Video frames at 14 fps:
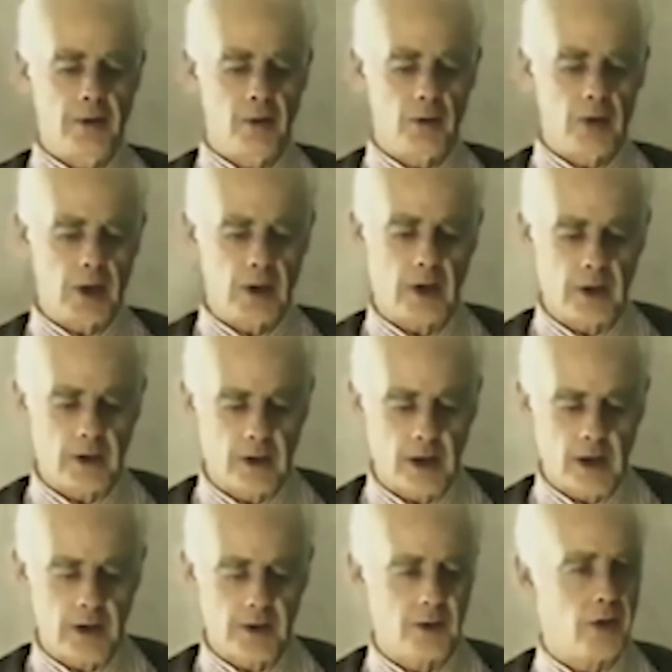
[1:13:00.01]
if you take a
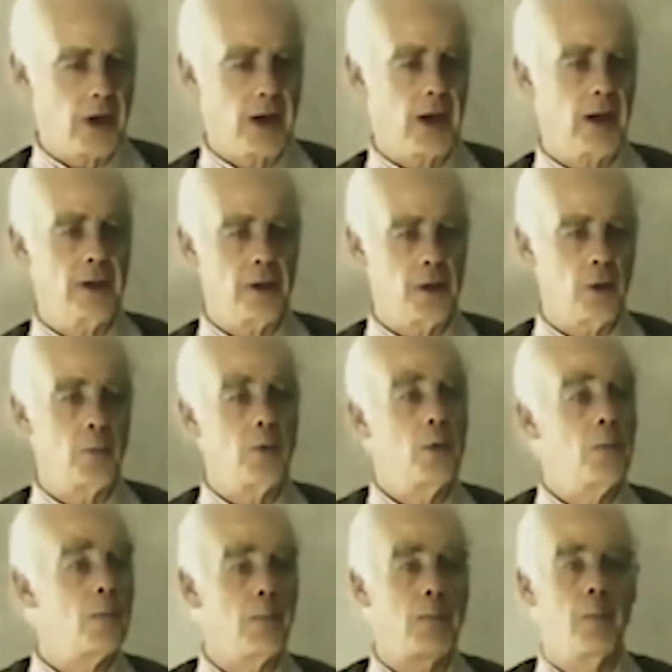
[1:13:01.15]
guitar string and you